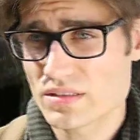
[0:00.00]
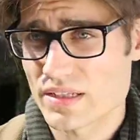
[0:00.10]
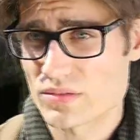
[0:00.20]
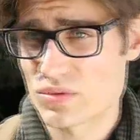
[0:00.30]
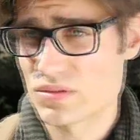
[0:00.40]

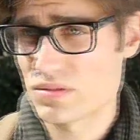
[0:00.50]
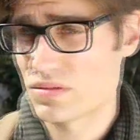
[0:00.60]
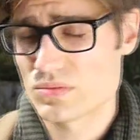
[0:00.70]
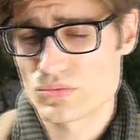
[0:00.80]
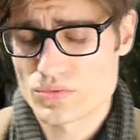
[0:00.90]
Like
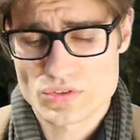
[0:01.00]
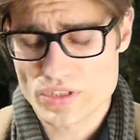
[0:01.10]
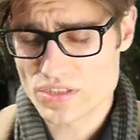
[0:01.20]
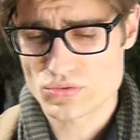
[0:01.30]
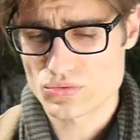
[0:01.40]
we
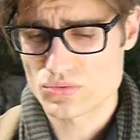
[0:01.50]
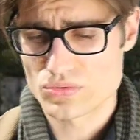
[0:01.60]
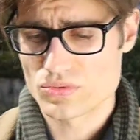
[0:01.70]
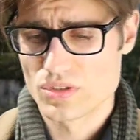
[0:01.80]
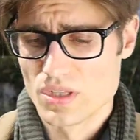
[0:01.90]
try
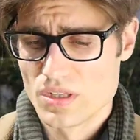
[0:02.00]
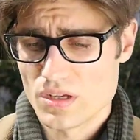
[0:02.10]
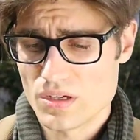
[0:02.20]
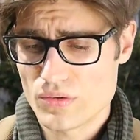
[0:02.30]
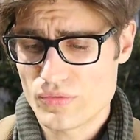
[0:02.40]
to
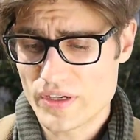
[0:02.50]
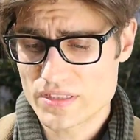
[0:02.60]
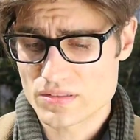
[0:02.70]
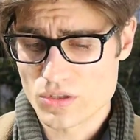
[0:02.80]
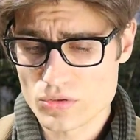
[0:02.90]

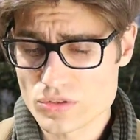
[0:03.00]
find local